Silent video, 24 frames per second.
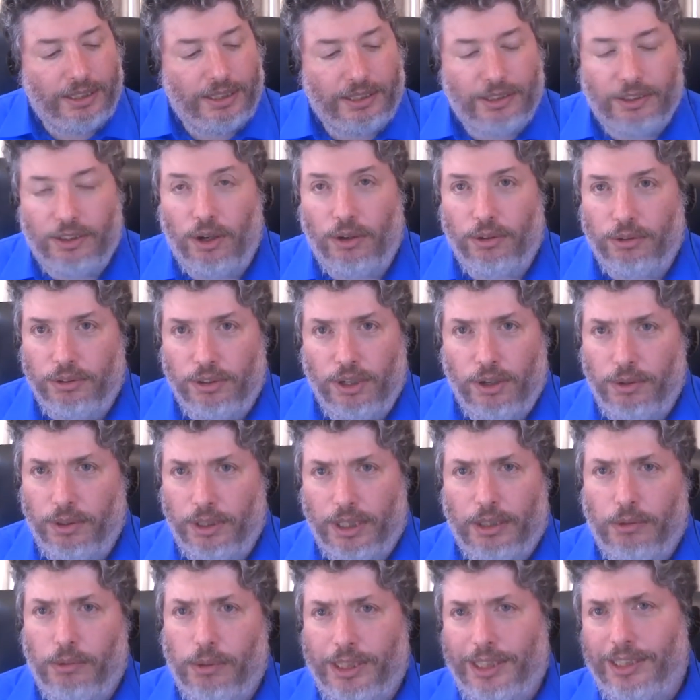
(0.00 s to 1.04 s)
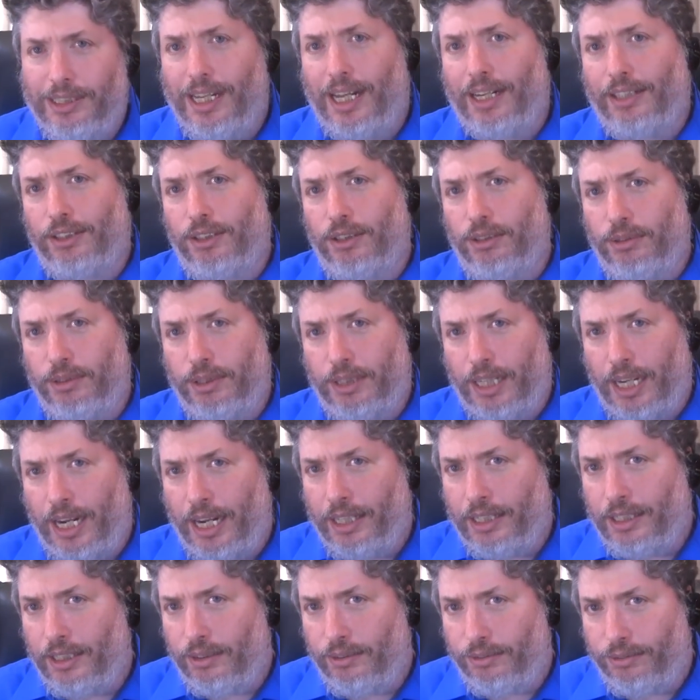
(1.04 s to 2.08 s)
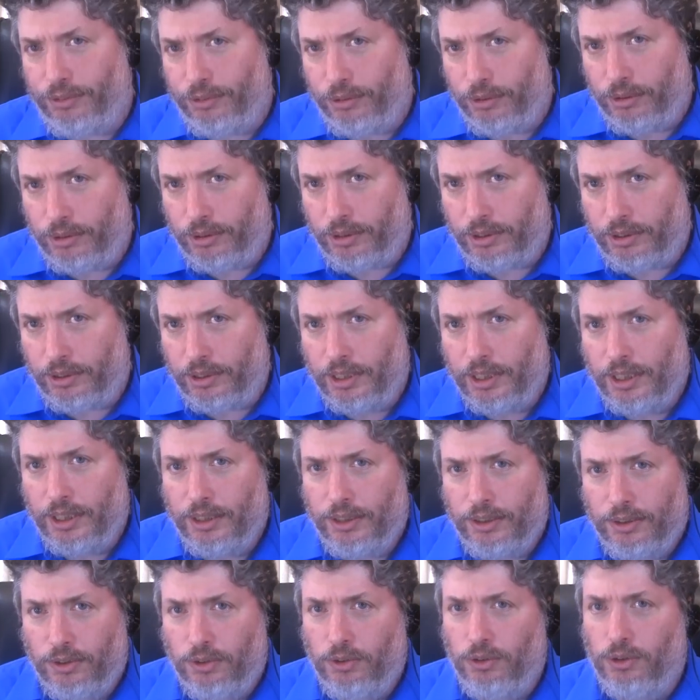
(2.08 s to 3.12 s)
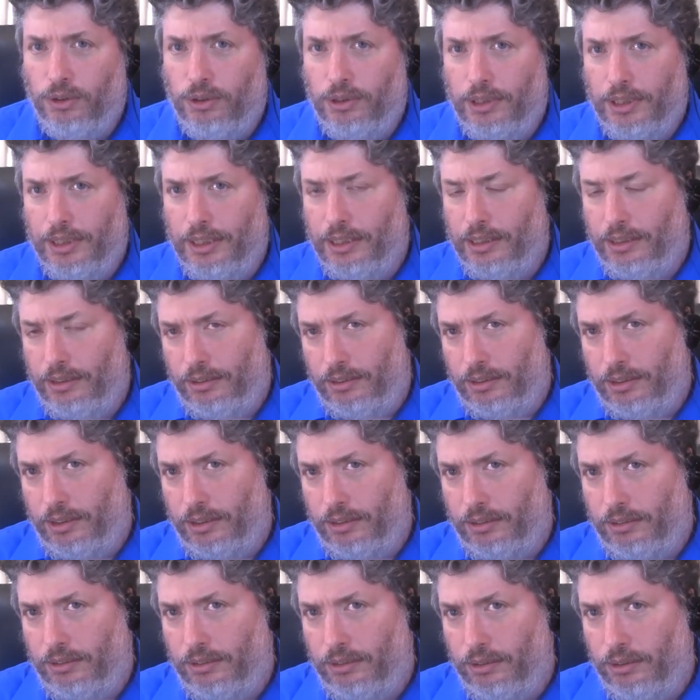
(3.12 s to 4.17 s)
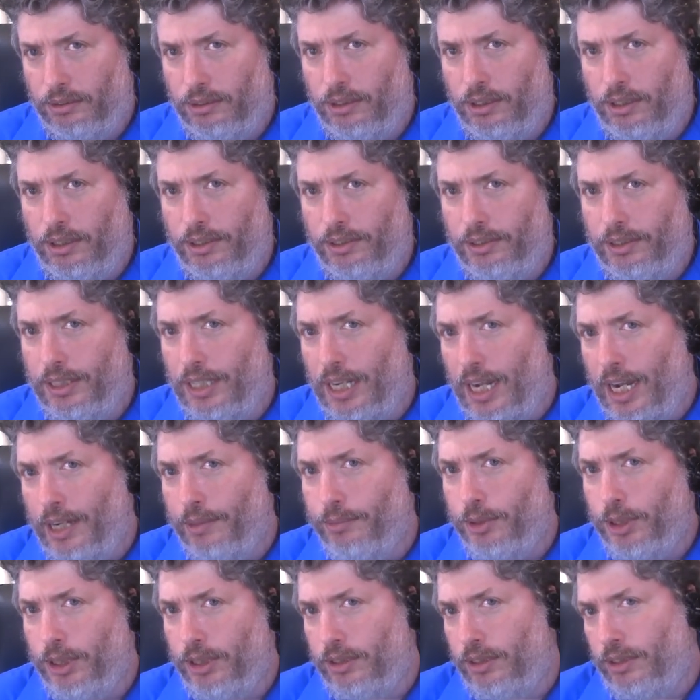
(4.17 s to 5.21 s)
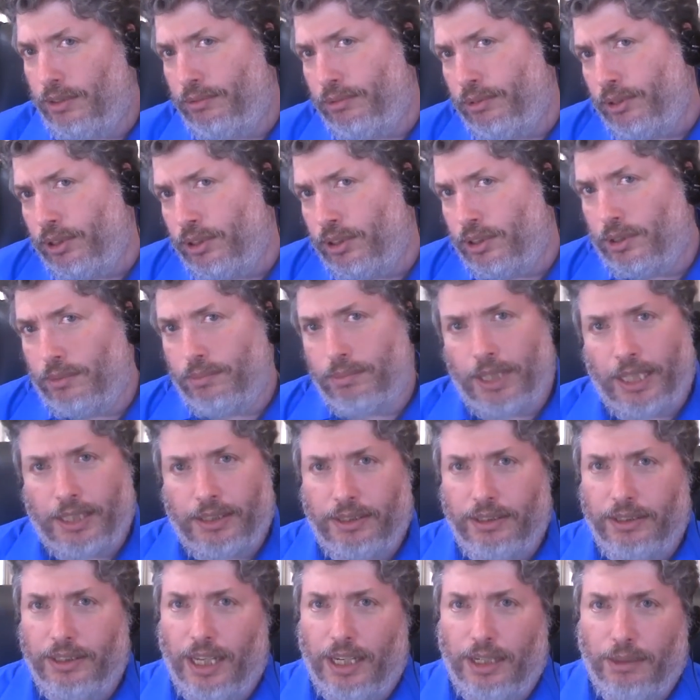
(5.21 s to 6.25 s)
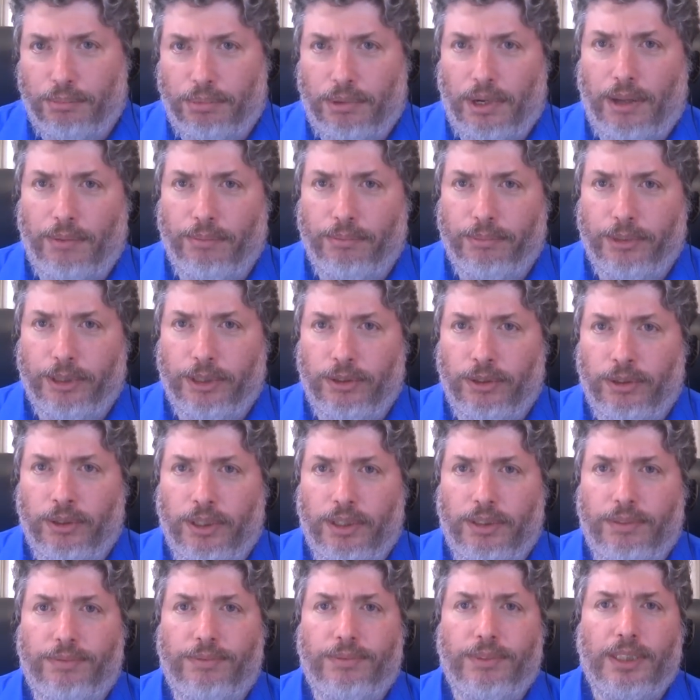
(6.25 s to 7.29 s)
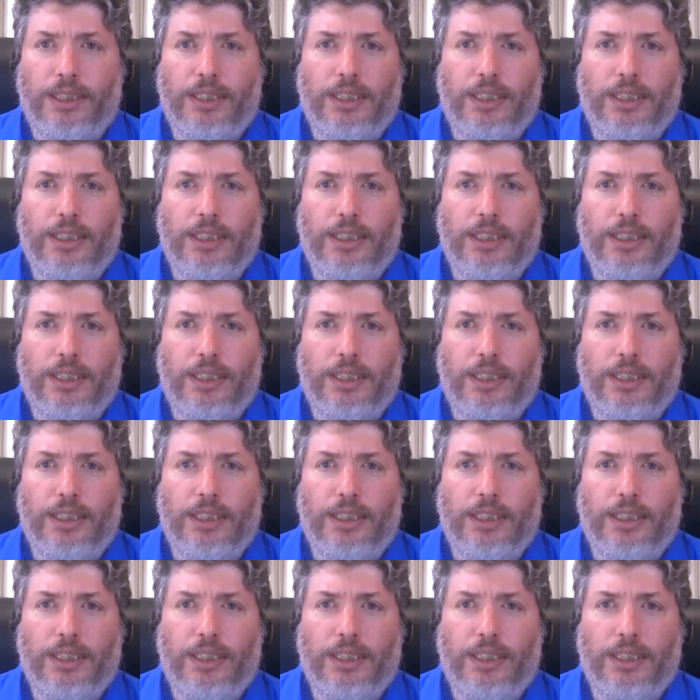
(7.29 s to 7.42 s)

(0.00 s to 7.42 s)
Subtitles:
it was not created for, nor is it the object of worship. That's not a problem at all.